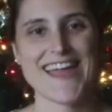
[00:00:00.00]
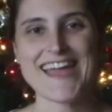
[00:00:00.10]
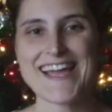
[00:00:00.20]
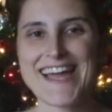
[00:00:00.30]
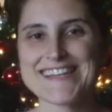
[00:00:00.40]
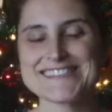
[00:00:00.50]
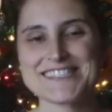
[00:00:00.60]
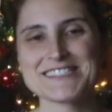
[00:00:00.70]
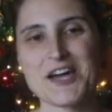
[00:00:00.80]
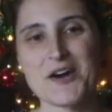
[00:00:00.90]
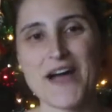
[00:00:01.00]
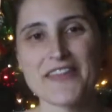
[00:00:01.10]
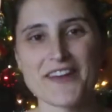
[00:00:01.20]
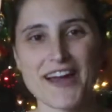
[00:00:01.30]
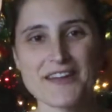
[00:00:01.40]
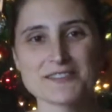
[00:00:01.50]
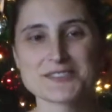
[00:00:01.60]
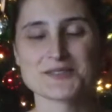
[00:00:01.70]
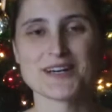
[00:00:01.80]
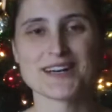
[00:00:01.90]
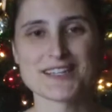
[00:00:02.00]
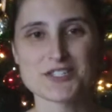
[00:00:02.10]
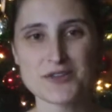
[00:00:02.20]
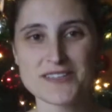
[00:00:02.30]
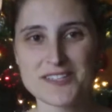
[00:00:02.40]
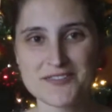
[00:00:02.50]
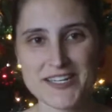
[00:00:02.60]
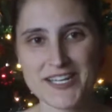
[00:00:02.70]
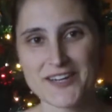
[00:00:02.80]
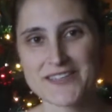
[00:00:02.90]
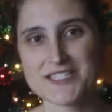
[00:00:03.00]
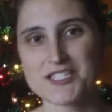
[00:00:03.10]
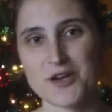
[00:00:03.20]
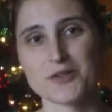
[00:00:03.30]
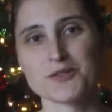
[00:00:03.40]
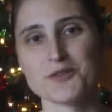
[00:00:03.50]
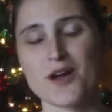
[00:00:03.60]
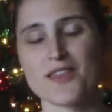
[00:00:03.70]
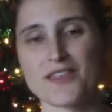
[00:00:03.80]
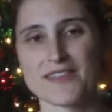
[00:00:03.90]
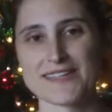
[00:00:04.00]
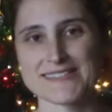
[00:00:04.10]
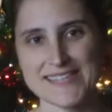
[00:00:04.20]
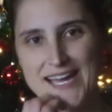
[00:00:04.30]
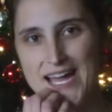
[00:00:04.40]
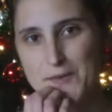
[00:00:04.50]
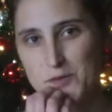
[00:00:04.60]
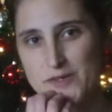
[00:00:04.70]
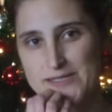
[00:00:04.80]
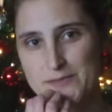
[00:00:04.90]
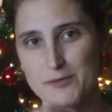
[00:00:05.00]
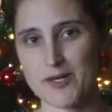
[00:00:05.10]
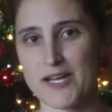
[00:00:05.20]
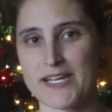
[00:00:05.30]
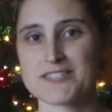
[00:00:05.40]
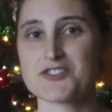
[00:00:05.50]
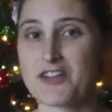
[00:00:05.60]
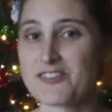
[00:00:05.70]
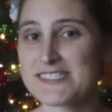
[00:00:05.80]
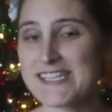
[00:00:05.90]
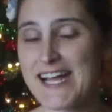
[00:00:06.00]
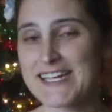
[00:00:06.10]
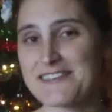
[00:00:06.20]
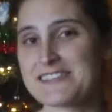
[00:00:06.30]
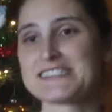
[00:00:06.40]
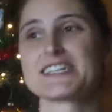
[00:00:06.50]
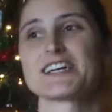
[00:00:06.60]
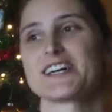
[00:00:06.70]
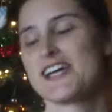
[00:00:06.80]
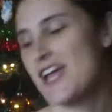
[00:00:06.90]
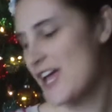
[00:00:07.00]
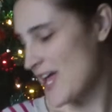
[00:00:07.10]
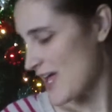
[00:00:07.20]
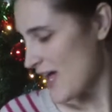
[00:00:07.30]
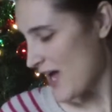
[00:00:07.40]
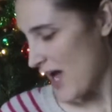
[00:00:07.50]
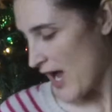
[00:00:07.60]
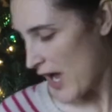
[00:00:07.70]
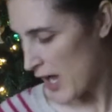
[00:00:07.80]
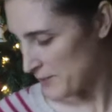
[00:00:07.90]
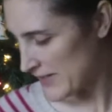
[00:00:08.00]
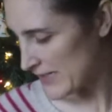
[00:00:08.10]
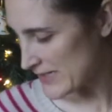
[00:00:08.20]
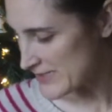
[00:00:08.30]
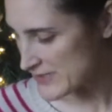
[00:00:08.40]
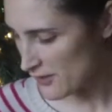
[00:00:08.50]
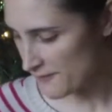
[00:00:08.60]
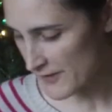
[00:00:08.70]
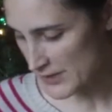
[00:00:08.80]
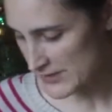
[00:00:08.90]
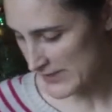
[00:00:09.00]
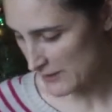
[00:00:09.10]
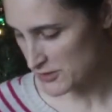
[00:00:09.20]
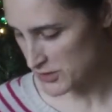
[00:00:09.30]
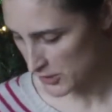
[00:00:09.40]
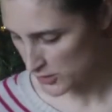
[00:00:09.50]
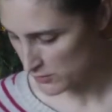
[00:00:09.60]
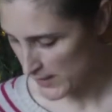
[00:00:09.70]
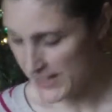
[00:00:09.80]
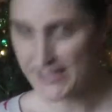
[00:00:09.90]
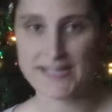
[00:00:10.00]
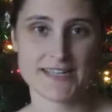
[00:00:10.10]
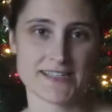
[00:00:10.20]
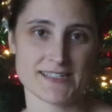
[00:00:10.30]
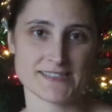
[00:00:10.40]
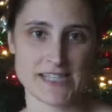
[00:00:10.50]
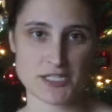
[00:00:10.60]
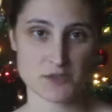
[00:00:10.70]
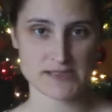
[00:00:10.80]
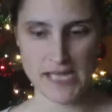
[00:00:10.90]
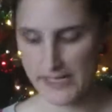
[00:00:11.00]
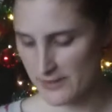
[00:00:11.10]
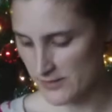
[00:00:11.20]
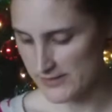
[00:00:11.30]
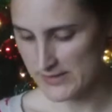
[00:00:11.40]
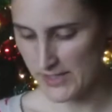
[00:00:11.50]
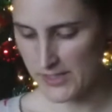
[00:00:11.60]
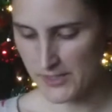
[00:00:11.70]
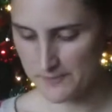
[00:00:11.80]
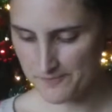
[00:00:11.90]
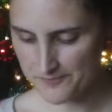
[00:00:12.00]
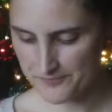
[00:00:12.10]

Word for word: Hey guys, so I thought I would do a short little video and show you the things that I'm going to be putting in Trevor's stocking this year. Um, so first I will show you what his actual stocking looks like.